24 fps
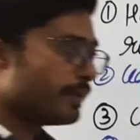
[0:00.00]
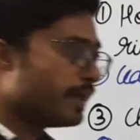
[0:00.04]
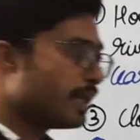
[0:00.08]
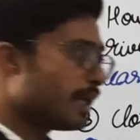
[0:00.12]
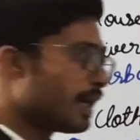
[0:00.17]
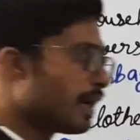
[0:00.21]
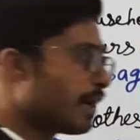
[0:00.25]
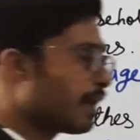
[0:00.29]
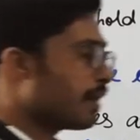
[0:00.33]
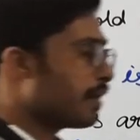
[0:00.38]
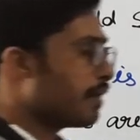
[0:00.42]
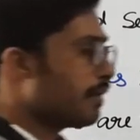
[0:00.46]
be
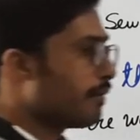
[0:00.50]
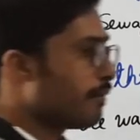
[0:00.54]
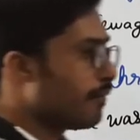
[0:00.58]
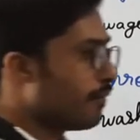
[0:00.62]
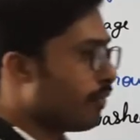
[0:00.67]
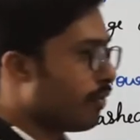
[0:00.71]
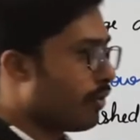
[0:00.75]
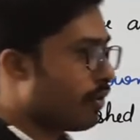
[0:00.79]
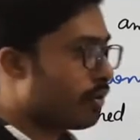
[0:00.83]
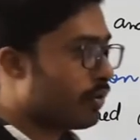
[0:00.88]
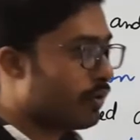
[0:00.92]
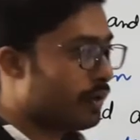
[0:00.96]
our
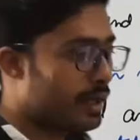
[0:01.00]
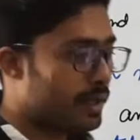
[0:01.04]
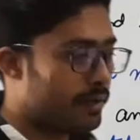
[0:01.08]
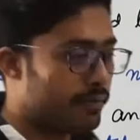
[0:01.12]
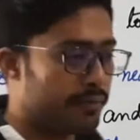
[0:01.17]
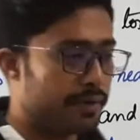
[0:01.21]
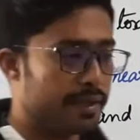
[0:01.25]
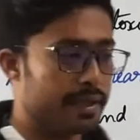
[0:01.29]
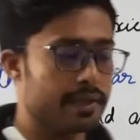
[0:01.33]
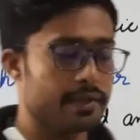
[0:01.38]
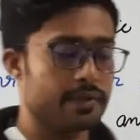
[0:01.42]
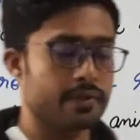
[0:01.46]
motto, and
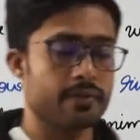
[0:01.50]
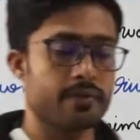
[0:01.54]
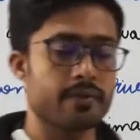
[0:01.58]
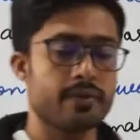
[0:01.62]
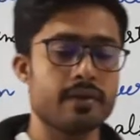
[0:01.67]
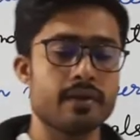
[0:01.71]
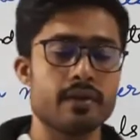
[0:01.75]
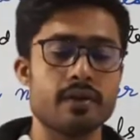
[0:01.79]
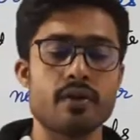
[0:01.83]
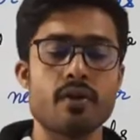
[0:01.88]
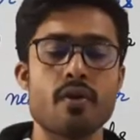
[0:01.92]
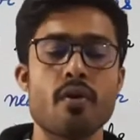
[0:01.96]
we
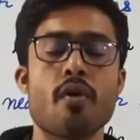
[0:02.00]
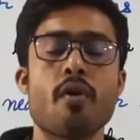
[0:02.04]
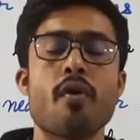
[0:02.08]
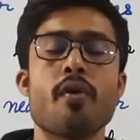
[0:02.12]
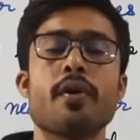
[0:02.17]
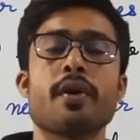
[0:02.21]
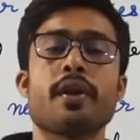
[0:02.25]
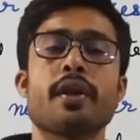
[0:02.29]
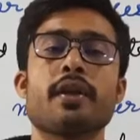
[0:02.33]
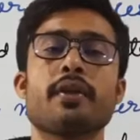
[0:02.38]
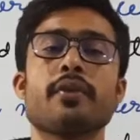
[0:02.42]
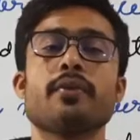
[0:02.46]
should
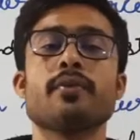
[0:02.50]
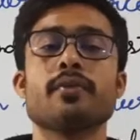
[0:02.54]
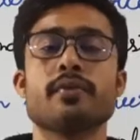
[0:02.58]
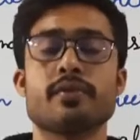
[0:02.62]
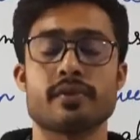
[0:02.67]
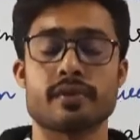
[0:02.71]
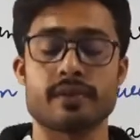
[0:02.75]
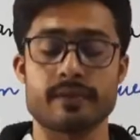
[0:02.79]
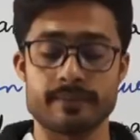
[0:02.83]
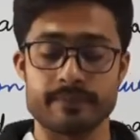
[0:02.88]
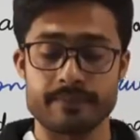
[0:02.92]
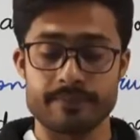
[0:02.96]
don't
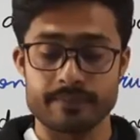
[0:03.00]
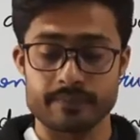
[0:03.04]
use